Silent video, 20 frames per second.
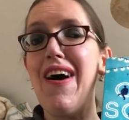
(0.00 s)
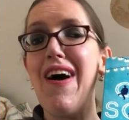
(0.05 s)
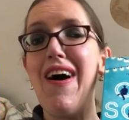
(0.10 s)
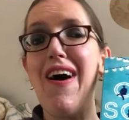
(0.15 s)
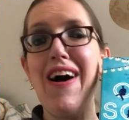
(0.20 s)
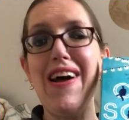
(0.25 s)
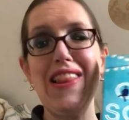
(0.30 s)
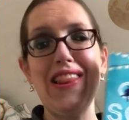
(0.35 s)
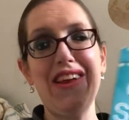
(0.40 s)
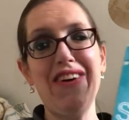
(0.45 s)

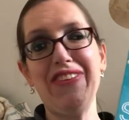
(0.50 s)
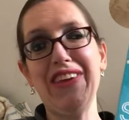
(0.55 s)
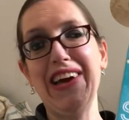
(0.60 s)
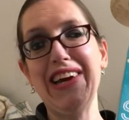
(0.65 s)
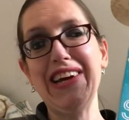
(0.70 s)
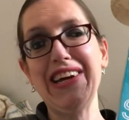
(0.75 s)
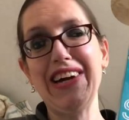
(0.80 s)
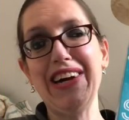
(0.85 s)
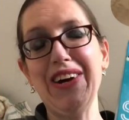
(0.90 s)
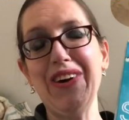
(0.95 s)
I love
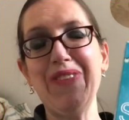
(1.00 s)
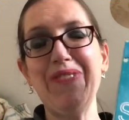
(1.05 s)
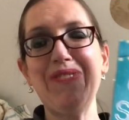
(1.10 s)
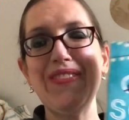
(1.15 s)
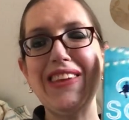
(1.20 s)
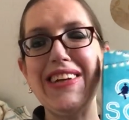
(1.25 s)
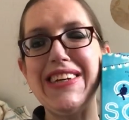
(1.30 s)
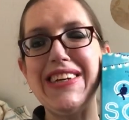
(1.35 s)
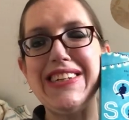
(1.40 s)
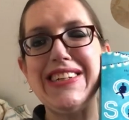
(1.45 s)
that girl.
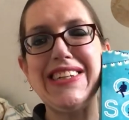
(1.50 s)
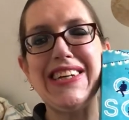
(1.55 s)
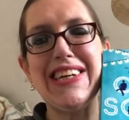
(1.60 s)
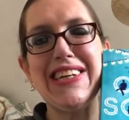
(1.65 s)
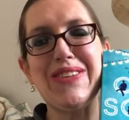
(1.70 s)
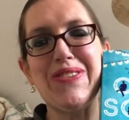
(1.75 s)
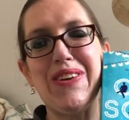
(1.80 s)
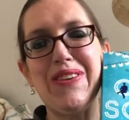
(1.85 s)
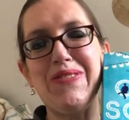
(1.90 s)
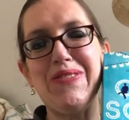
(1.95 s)
She is
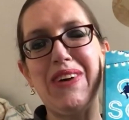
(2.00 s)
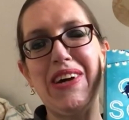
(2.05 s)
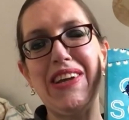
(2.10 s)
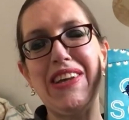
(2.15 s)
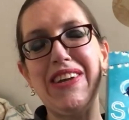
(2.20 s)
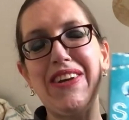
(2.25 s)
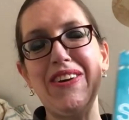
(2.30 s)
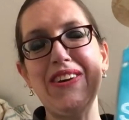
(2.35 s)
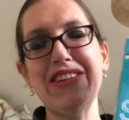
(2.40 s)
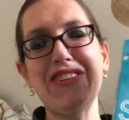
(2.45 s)
one of my
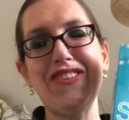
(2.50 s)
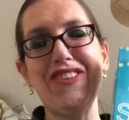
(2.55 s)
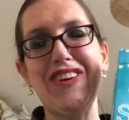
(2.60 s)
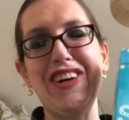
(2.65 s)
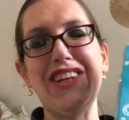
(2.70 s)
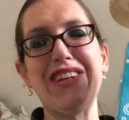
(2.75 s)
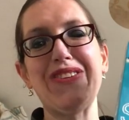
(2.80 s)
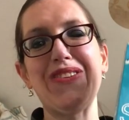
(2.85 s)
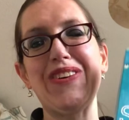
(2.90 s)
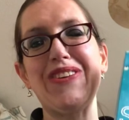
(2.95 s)
newest
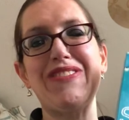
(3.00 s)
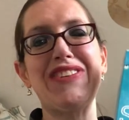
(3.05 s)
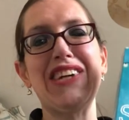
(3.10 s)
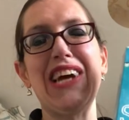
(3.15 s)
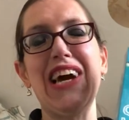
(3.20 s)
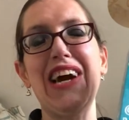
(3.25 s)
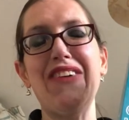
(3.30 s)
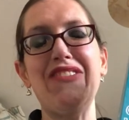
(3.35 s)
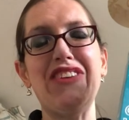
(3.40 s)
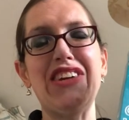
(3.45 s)
friends. We
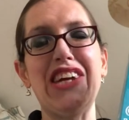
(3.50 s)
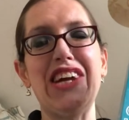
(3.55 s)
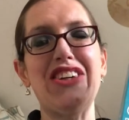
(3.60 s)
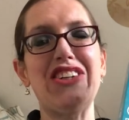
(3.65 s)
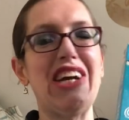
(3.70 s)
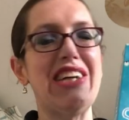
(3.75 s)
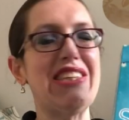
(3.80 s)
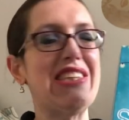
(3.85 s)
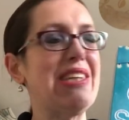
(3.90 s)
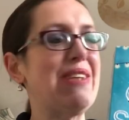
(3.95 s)
video
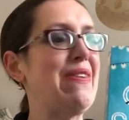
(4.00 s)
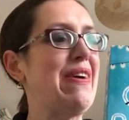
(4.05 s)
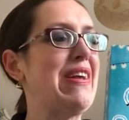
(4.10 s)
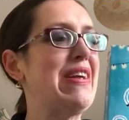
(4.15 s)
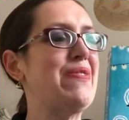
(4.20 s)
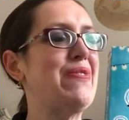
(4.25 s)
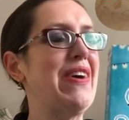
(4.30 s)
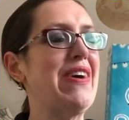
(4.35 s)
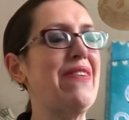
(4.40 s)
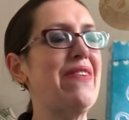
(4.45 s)
chatted about this
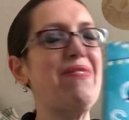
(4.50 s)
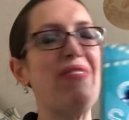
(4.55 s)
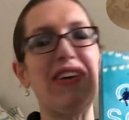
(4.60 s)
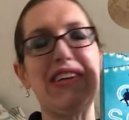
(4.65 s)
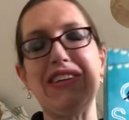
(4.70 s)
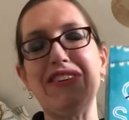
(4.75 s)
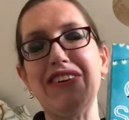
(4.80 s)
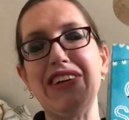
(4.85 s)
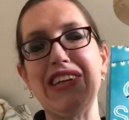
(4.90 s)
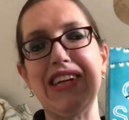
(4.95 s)
book.
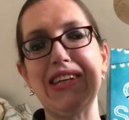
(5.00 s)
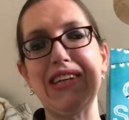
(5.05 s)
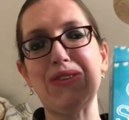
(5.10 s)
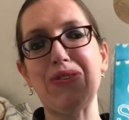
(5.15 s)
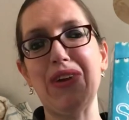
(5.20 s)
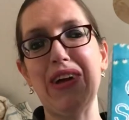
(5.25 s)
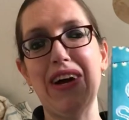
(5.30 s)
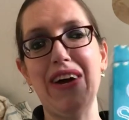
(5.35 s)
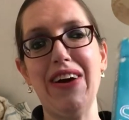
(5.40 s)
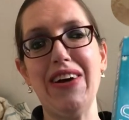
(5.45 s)
Buddy reading this with
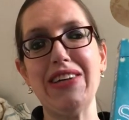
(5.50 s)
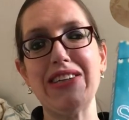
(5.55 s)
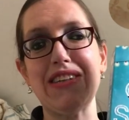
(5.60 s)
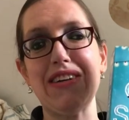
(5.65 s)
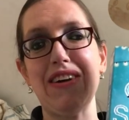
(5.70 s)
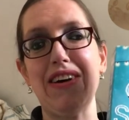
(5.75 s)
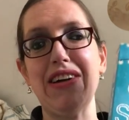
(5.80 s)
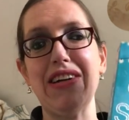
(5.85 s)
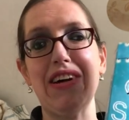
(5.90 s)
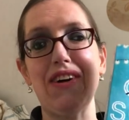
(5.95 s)
her. It
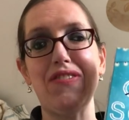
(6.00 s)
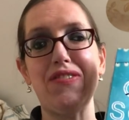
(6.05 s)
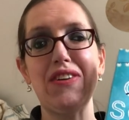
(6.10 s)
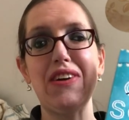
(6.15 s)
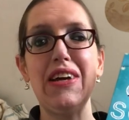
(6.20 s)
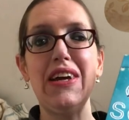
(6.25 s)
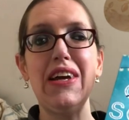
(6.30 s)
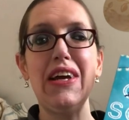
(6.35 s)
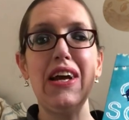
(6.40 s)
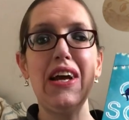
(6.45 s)
started off
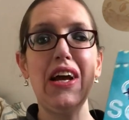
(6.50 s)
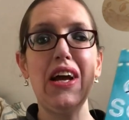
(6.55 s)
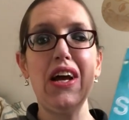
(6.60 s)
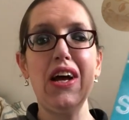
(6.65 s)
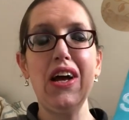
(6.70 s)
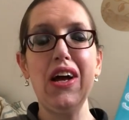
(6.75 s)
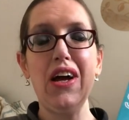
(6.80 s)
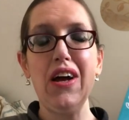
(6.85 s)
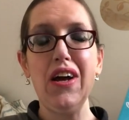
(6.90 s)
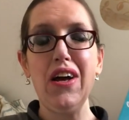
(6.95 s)

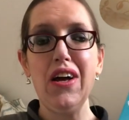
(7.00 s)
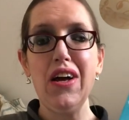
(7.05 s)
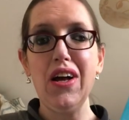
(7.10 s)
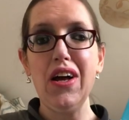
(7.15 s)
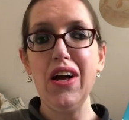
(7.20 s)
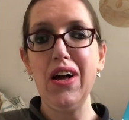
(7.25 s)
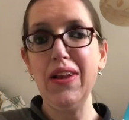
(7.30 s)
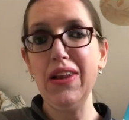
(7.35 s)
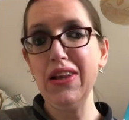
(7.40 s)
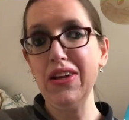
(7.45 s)

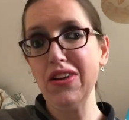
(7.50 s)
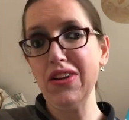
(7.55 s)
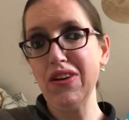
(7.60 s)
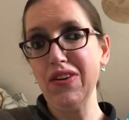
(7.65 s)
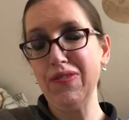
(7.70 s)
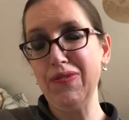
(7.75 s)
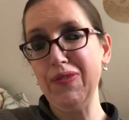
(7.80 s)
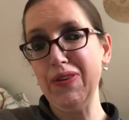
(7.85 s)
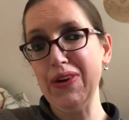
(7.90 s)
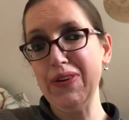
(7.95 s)
a lot
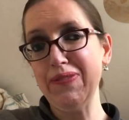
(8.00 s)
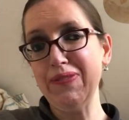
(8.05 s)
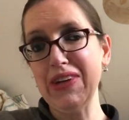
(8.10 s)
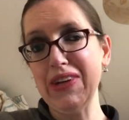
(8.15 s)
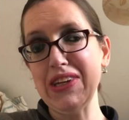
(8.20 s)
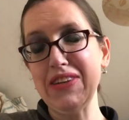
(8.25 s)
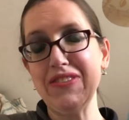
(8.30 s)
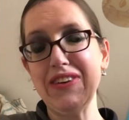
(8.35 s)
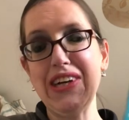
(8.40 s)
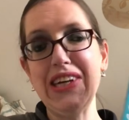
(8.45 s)
of
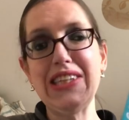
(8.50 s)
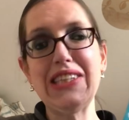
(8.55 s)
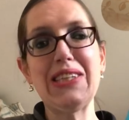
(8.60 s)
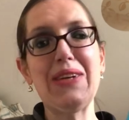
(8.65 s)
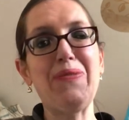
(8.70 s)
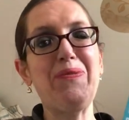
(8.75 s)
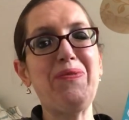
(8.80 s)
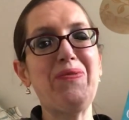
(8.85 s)
buddy reads.